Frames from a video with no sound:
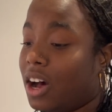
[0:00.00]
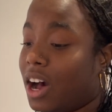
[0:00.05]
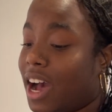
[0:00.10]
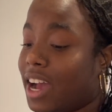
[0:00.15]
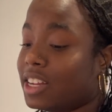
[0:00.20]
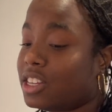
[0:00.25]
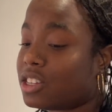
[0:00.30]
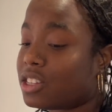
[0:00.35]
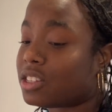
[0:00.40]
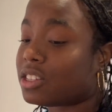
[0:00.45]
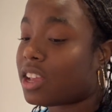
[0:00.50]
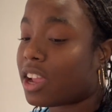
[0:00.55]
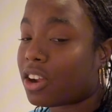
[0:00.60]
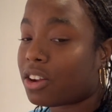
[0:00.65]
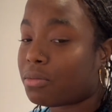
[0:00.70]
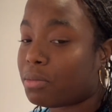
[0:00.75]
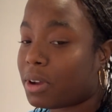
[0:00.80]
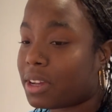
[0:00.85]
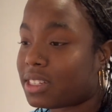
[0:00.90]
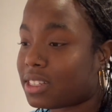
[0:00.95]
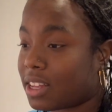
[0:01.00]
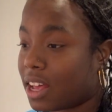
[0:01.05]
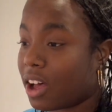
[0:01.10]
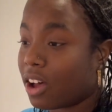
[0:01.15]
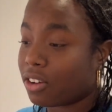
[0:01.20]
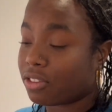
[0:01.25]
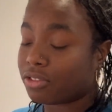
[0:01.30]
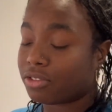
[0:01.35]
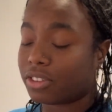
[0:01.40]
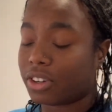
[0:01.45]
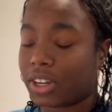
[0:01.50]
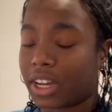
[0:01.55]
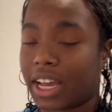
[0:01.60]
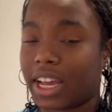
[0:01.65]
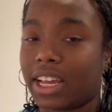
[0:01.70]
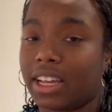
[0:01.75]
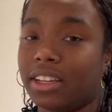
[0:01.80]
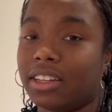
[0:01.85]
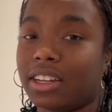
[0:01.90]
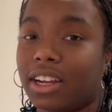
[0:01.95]
I just scared myself,
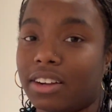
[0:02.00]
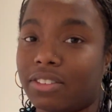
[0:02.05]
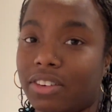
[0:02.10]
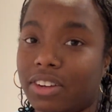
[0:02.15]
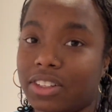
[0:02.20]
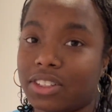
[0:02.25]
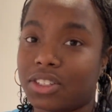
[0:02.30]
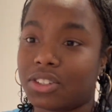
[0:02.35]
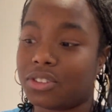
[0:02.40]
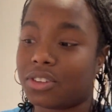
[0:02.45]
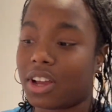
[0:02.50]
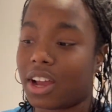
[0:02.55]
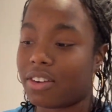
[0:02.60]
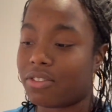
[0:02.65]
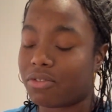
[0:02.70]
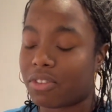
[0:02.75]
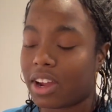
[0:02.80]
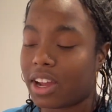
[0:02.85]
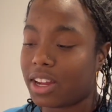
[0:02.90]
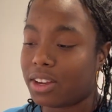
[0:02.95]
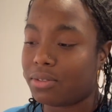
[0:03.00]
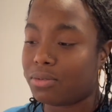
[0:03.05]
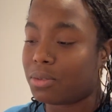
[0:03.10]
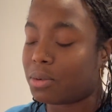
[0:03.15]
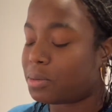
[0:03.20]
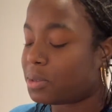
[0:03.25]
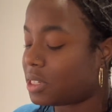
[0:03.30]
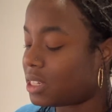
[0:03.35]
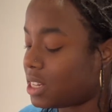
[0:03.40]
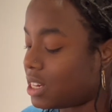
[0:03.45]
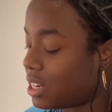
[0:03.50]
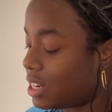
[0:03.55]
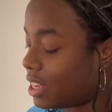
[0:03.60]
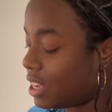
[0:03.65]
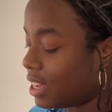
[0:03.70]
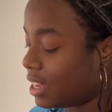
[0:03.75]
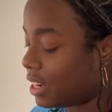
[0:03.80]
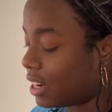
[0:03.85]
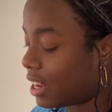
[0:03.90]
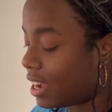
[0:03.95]
okay? I read what was in it,
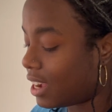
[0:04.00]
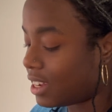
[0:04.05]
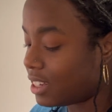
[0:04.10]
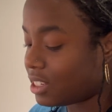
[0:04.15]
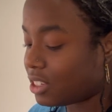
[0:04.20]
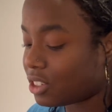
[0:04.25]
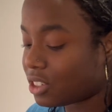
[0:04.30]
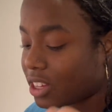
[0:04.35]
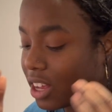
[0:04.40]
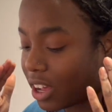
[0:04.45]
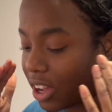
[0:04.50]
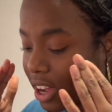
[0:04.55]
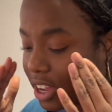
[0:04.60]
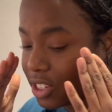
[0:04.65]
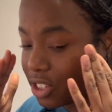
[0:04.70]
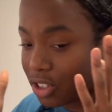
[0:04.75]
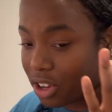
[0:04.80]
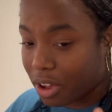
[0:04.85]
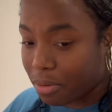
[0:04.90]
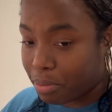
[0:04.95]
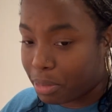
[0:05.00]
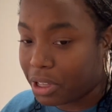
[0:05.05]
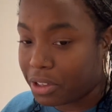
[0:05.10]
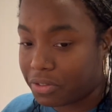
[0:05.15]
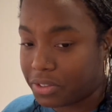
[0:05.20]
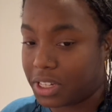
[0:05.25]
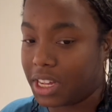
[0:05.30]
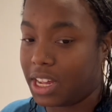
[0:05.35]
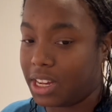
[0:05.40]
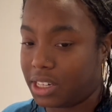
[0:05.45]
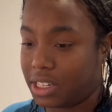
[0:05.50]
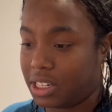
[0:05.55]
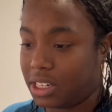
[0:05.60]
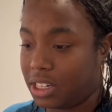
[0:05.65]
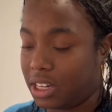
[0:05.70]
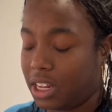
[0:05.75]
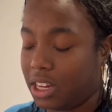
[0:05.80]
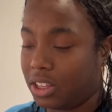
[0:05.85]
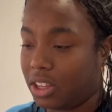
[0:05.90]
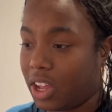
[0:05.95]
and I saw beef tendon,
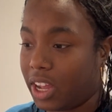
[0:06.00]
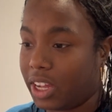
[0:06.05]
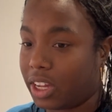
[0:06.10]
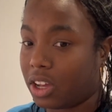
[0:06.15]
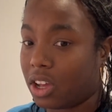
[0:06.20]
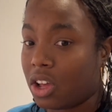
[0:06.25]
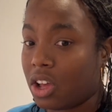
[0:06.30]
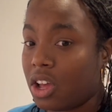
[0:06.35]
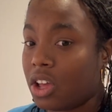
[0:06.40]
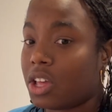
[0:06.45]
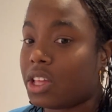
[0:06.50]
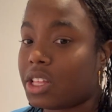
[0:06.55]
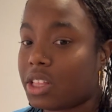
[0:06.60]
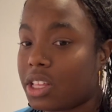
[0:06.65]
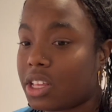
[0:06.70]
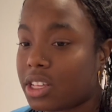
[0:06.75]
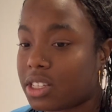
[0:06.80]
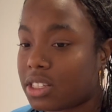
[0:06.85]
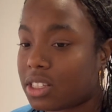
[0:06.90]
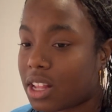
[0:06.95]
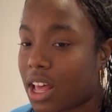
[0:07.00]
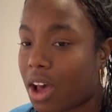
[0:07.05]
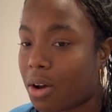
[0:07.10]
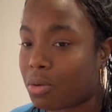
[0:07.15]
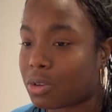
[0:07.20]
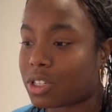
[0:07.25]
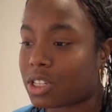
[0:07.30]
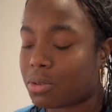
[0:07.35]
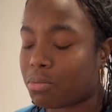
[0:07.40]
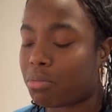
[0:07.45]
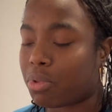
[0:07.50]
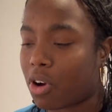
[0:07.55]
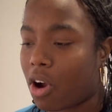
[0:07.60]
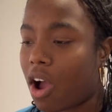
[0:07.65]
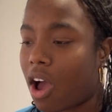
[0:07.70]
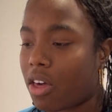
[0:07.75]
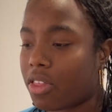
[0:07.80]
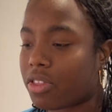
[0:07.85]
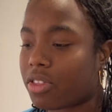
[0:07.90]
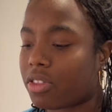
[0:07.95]
and like, isn't that what's in
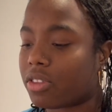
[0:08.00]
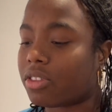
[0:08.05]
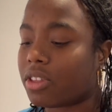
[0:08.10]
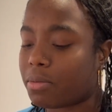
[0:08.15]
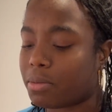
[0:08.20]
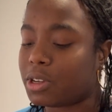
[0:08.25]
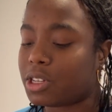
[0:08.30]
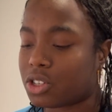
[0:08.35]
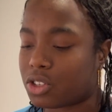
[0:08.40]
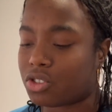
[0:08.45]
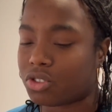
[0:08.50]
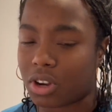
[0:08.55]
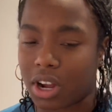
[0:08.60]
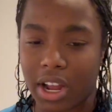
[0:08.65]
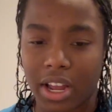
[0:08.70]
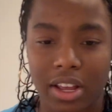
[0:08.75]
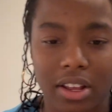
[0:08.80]
broth? Let me just try it.